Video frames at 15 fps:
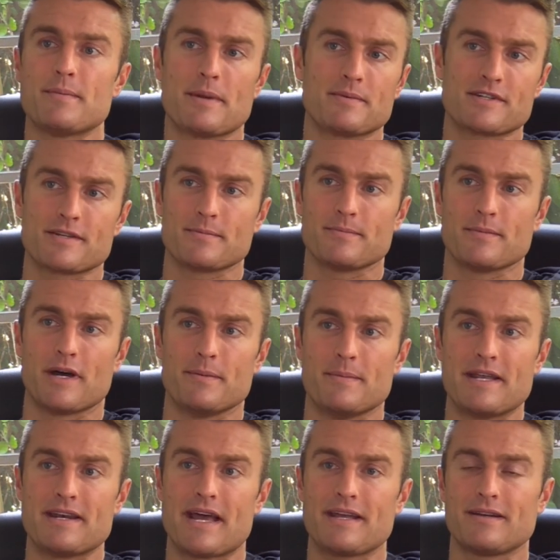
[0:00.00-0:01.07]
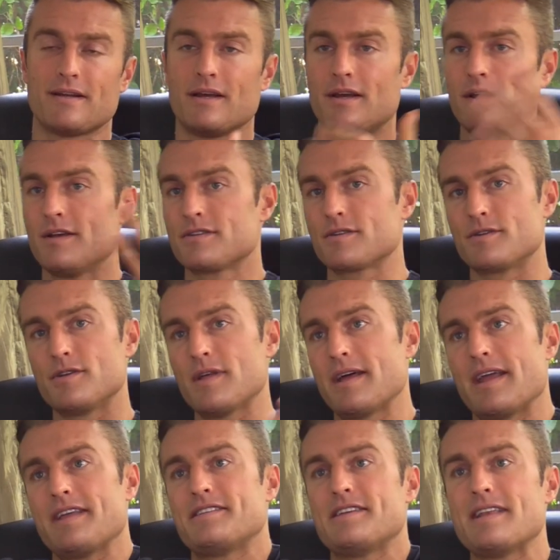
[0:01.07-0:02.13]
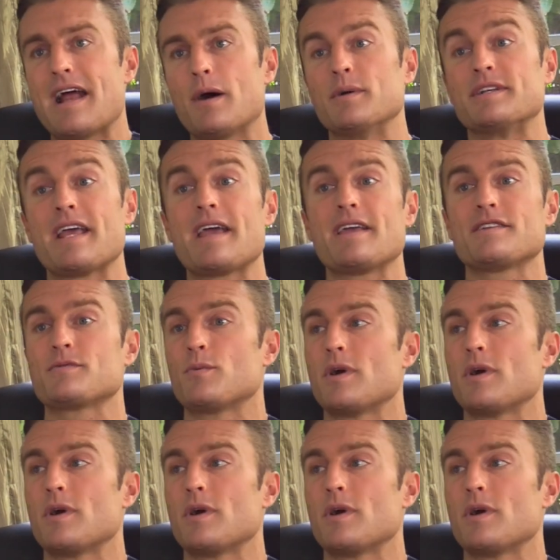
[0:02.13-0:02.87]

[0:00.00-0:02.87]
maybe uh, midnight. So do that 18 hour days